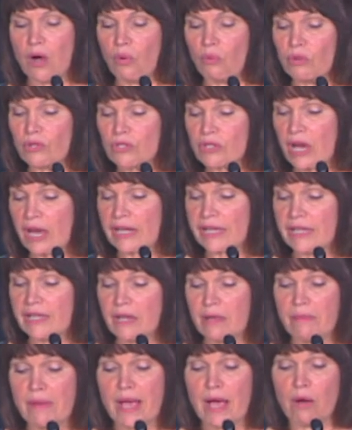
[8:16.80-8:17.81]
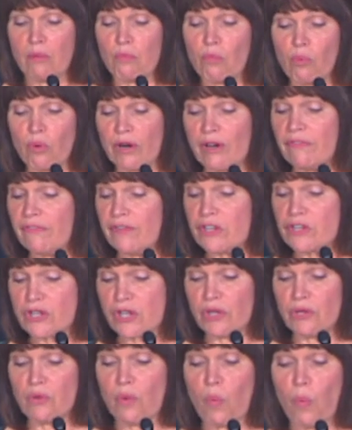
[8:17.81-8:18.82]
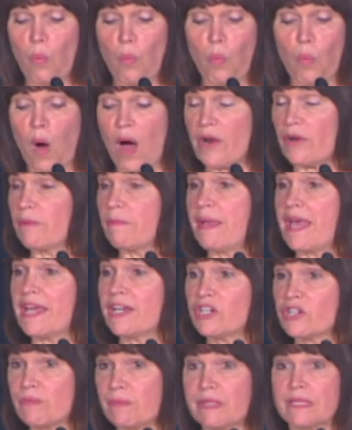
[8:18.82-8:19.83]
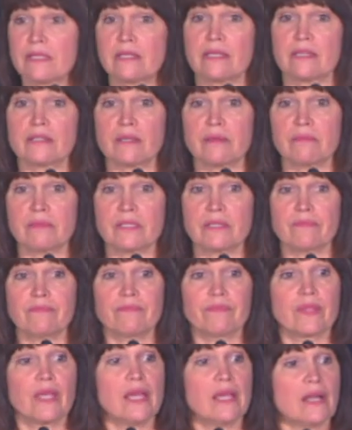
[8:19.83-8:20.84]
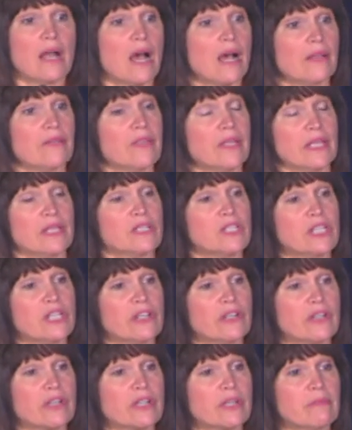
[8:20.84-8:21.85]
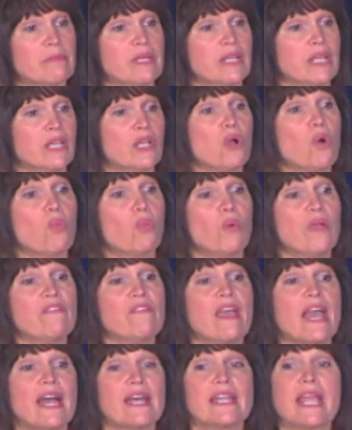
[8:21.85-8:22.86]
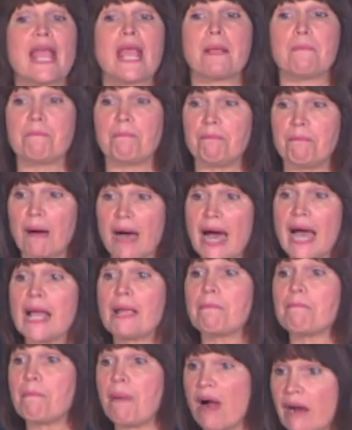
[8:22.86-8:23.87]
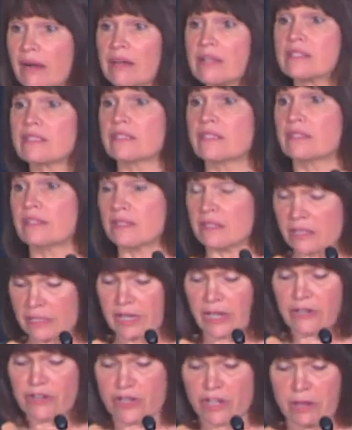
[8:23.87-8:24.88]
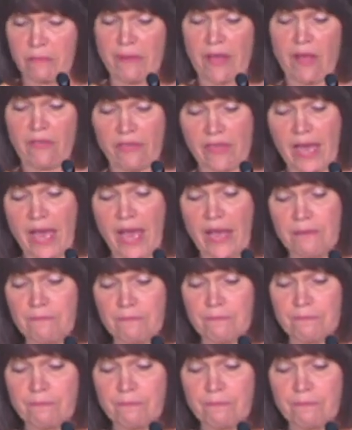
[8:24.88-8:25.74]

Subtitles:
We're talking about more efficient water management systems. And on the Interior Committee, we've had a bipartisan discussion about that.